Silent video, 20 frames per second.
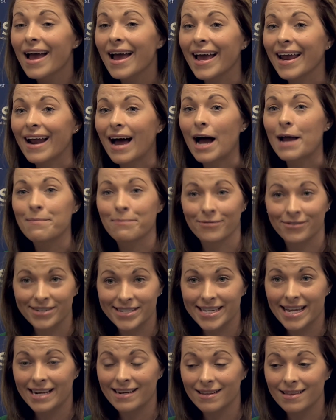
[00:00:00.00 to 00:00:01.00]
And I
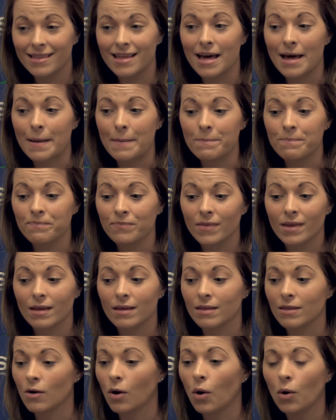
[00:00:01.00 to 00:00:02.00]
presented them
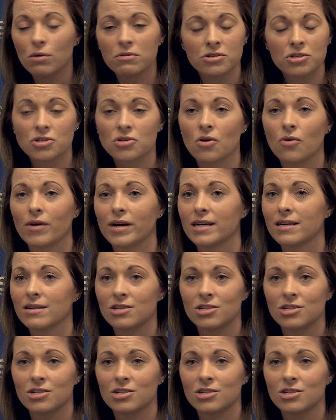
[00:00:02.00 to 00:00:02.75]
the whole story,